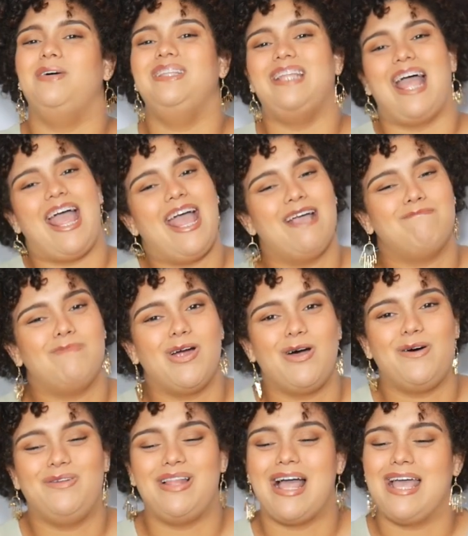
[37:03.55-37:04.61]
what the heck,
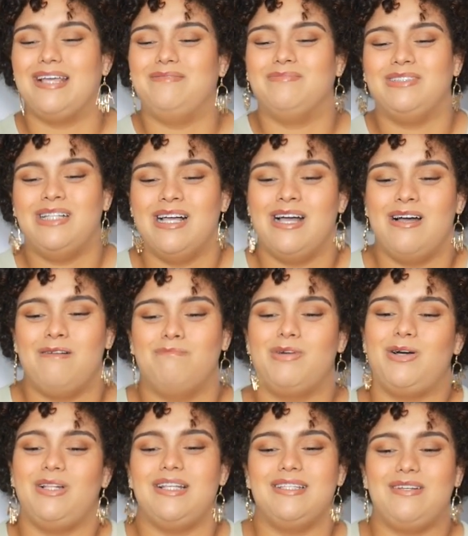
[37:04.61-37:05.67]
bro? Like,
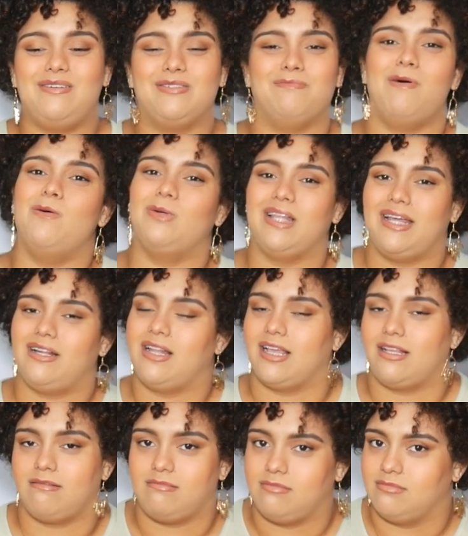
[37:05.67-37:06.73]
bro, let's go smoke later.
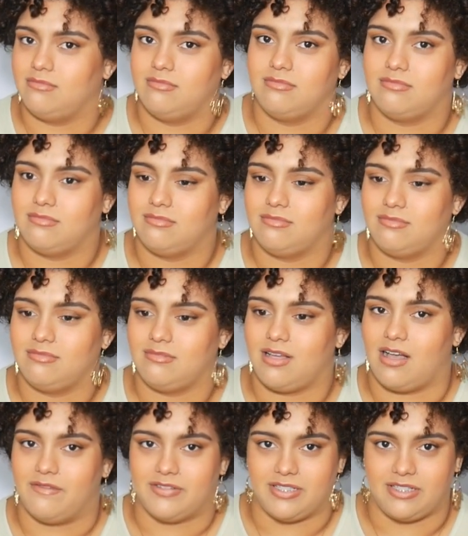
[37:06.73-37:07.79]
Like,
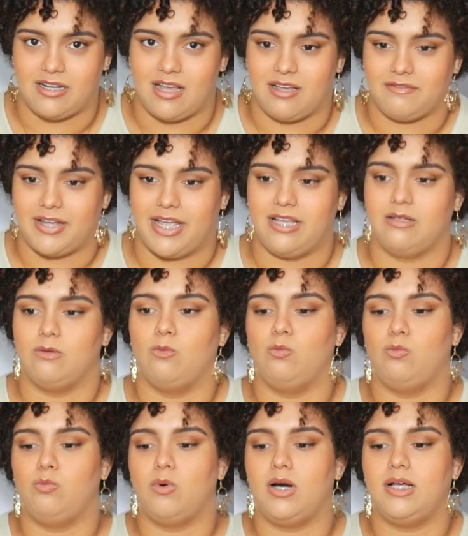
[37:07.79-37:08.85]
obviously not, right?
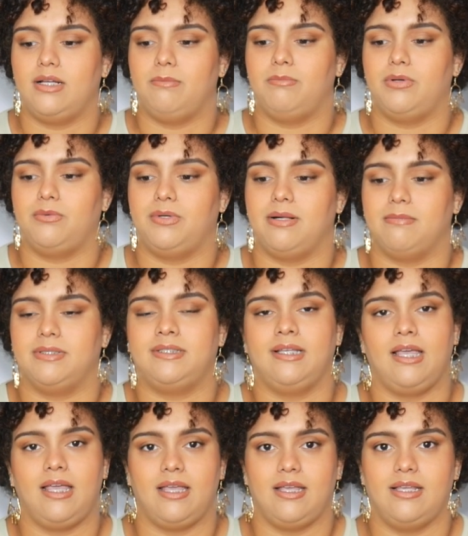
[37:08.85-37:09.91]
What? but what I'm
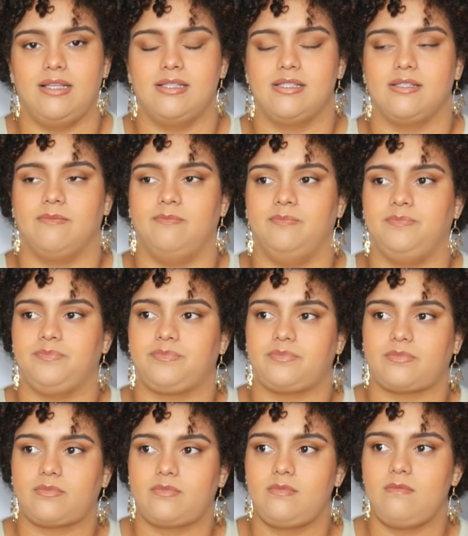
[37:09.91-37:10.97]
saying is,
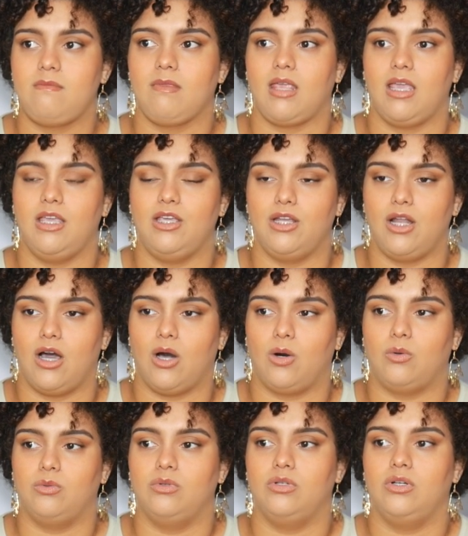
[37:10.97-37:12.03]
you
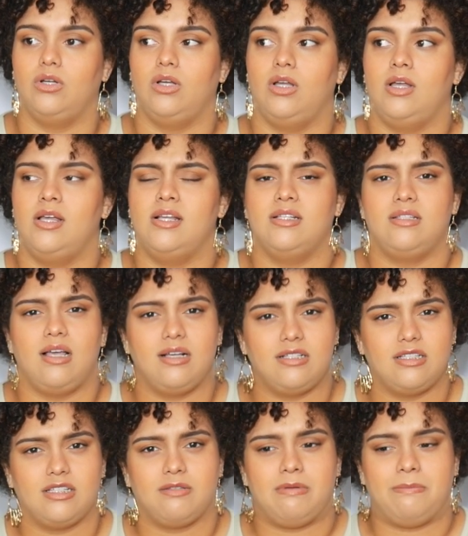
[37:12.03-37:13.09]
know, talk
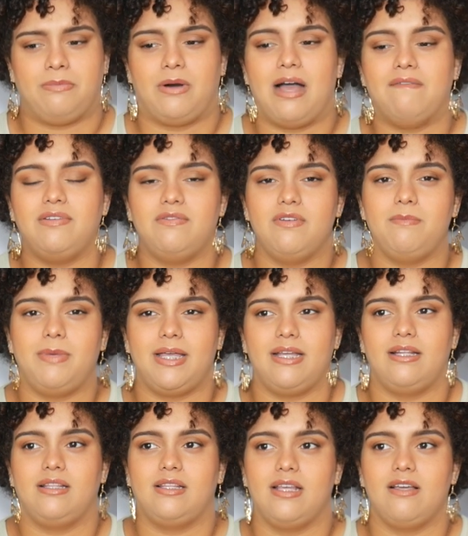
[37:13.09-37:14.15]
to these people. Have you ever
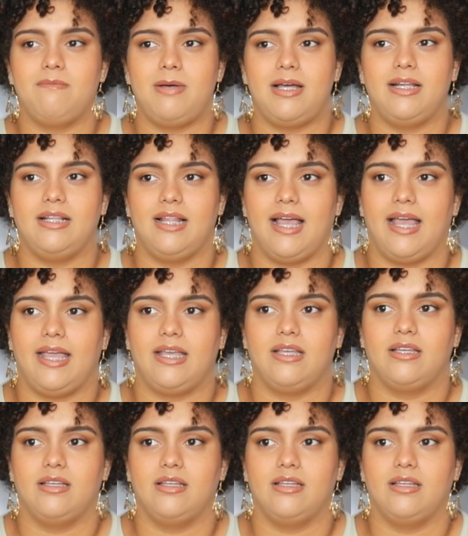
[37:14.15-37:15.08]
been, think about it like,